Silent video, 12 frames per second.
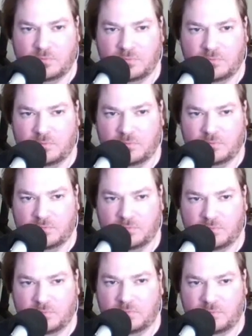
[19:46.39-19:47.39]

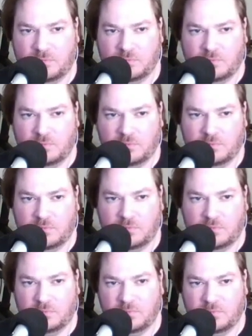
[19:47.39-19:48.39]

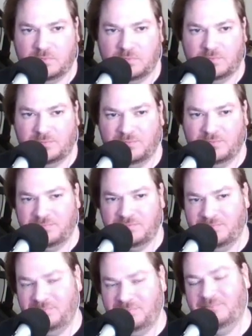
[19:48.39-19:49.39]

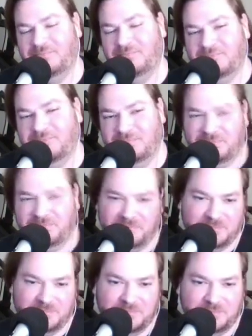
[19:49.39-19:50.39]

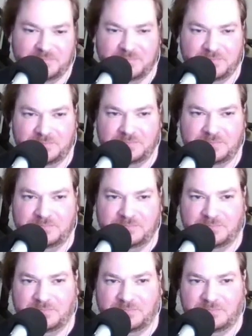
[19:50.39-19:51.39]

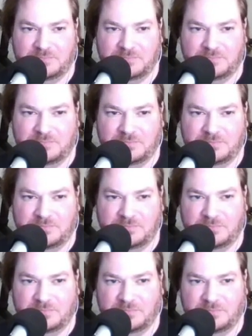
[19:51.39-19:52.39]

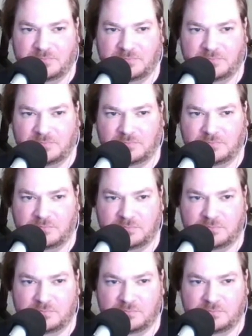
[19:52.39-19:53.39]

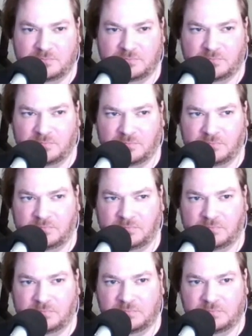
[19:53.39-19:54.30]
(not speaking)